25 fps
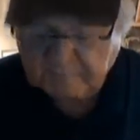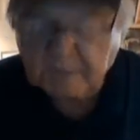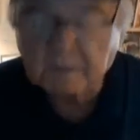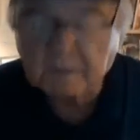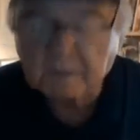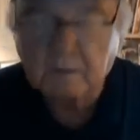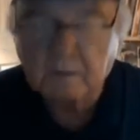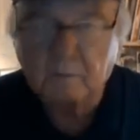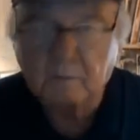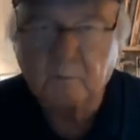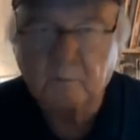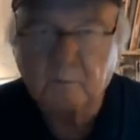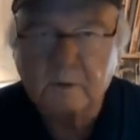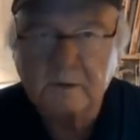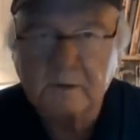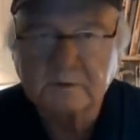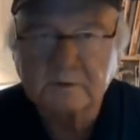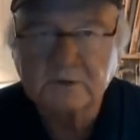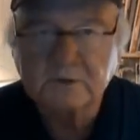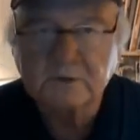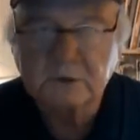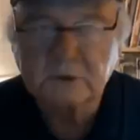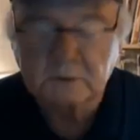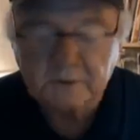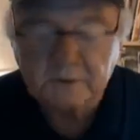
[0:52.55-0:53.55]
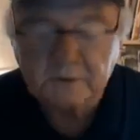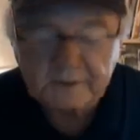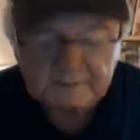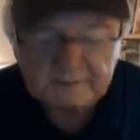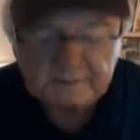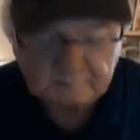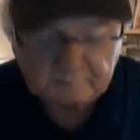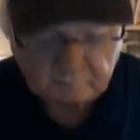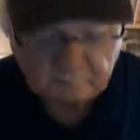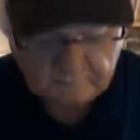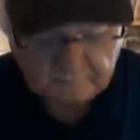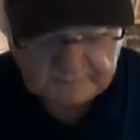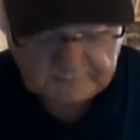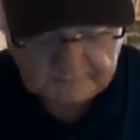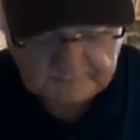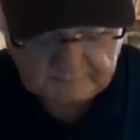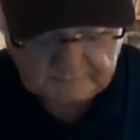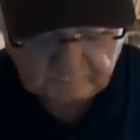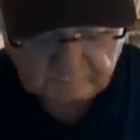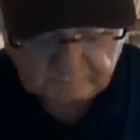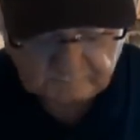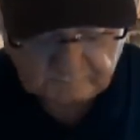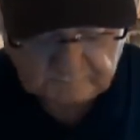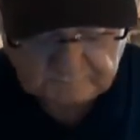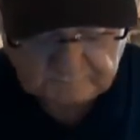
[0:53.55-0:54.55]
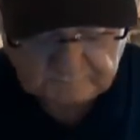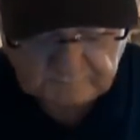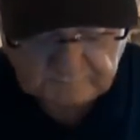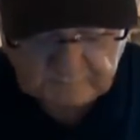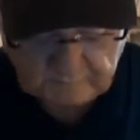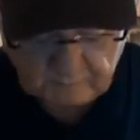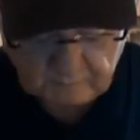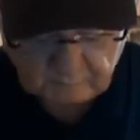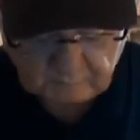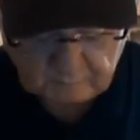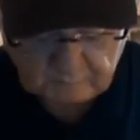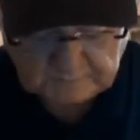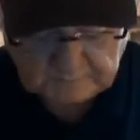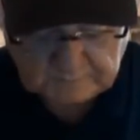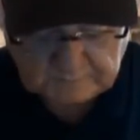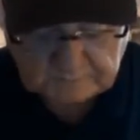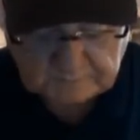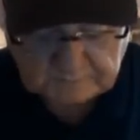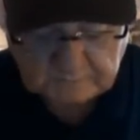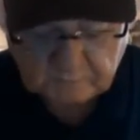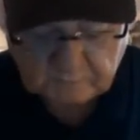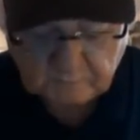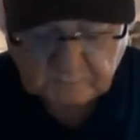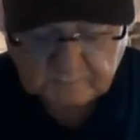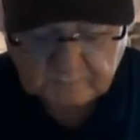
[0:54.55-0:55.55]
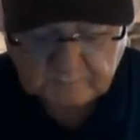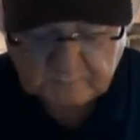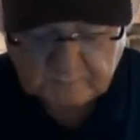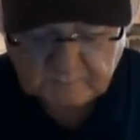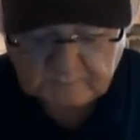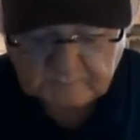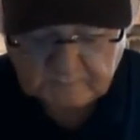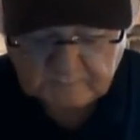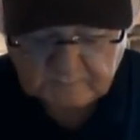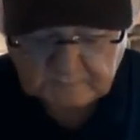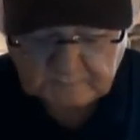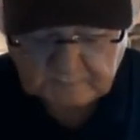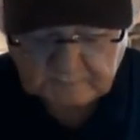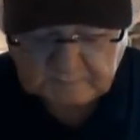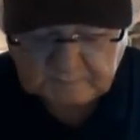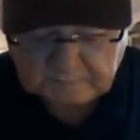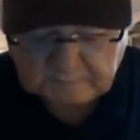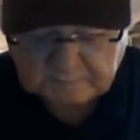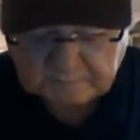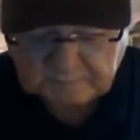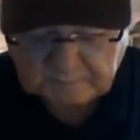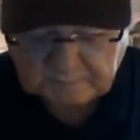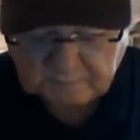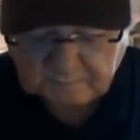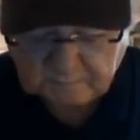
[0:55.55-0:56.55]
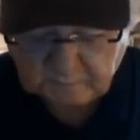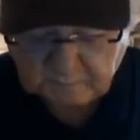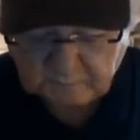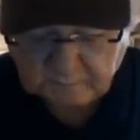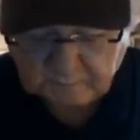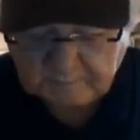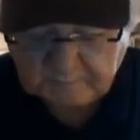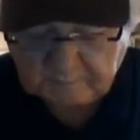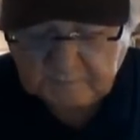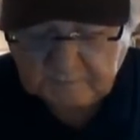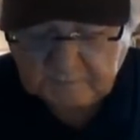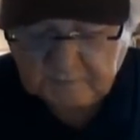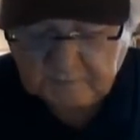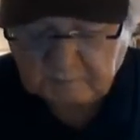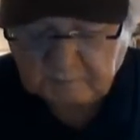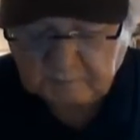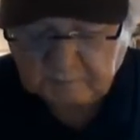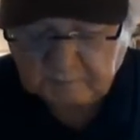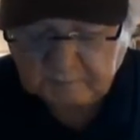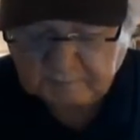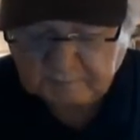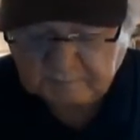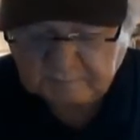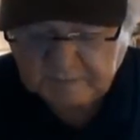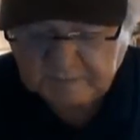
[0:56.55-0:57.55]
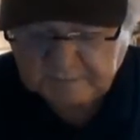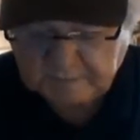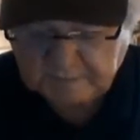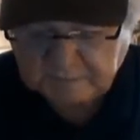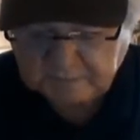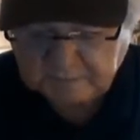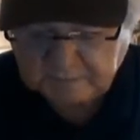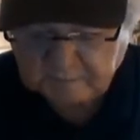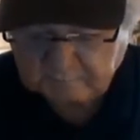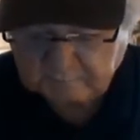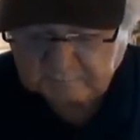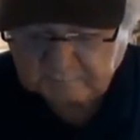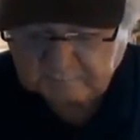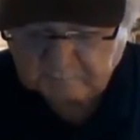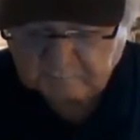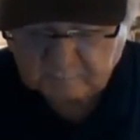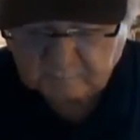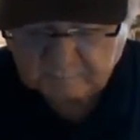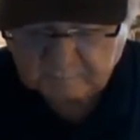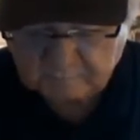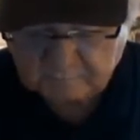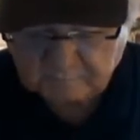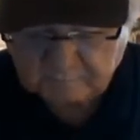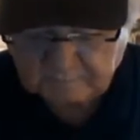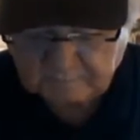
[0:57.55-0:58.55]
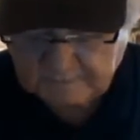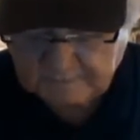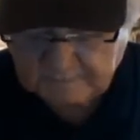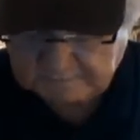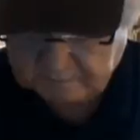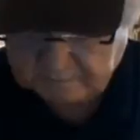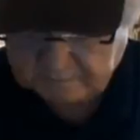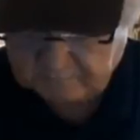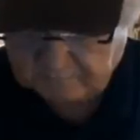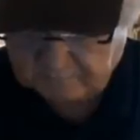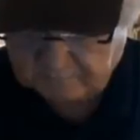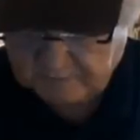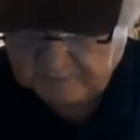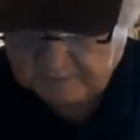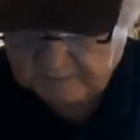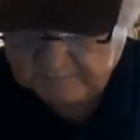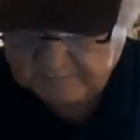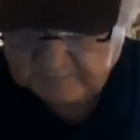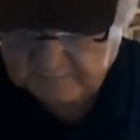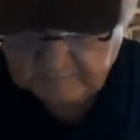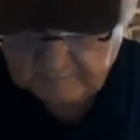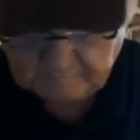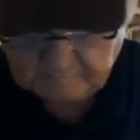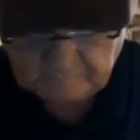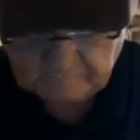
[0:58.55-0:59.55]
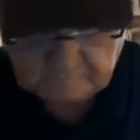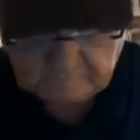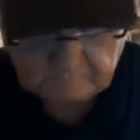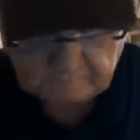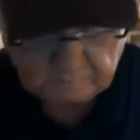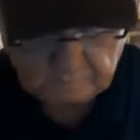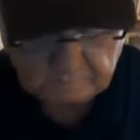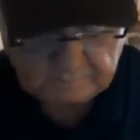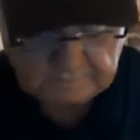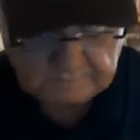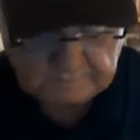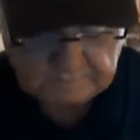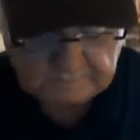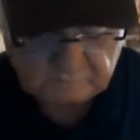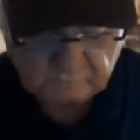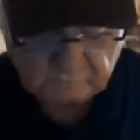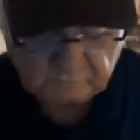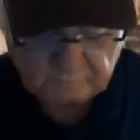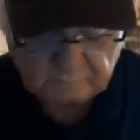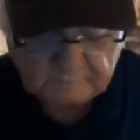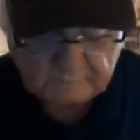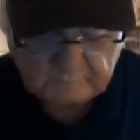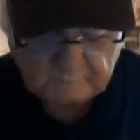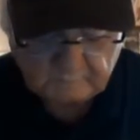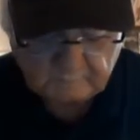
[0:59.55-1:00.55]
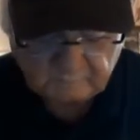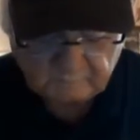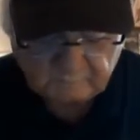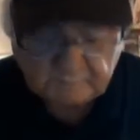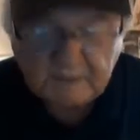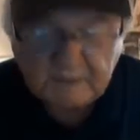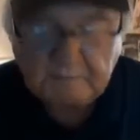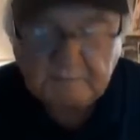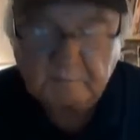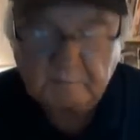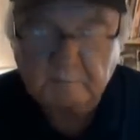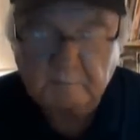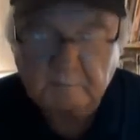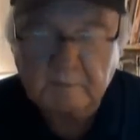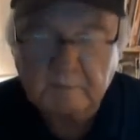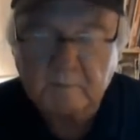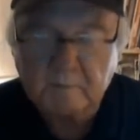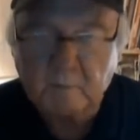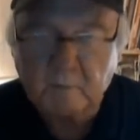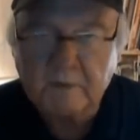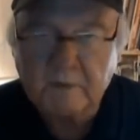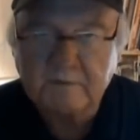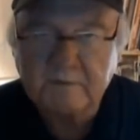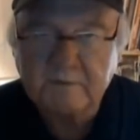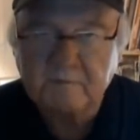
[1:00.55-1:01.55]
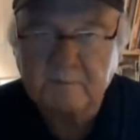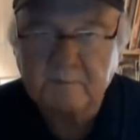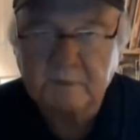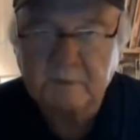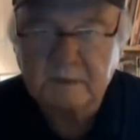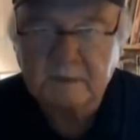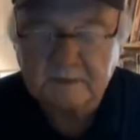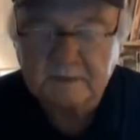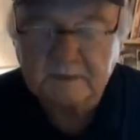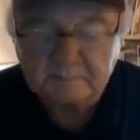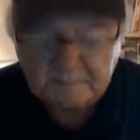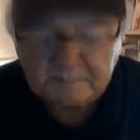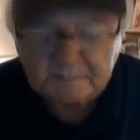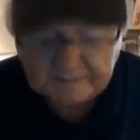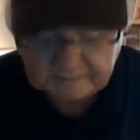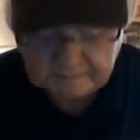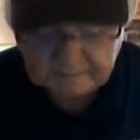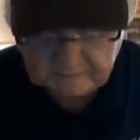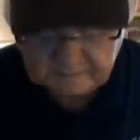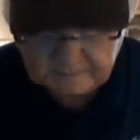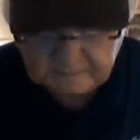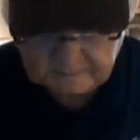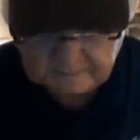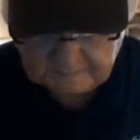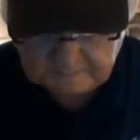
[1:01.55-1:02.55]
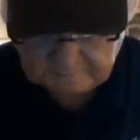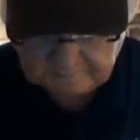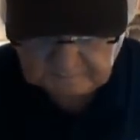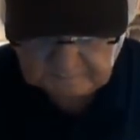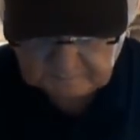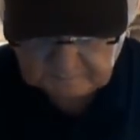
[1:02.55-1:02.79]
a rare Chilean bred entry, racing in North America, has hit the board in power run fashion in 4 of her last 5, including a trio of power run wins being embedded in